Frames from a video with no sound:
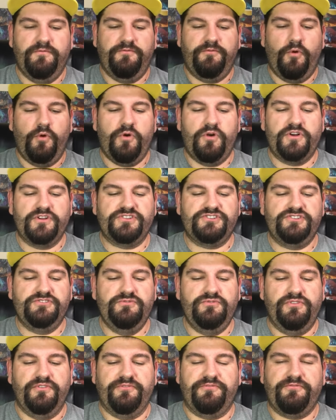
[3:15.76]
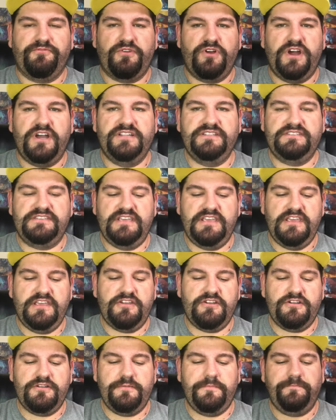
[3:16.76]
Four to the front
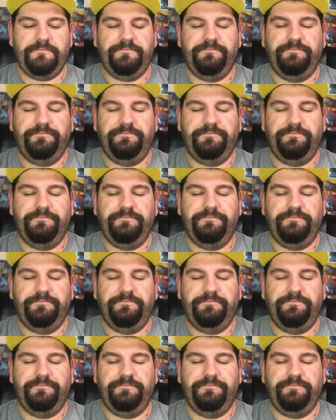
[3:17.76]
here.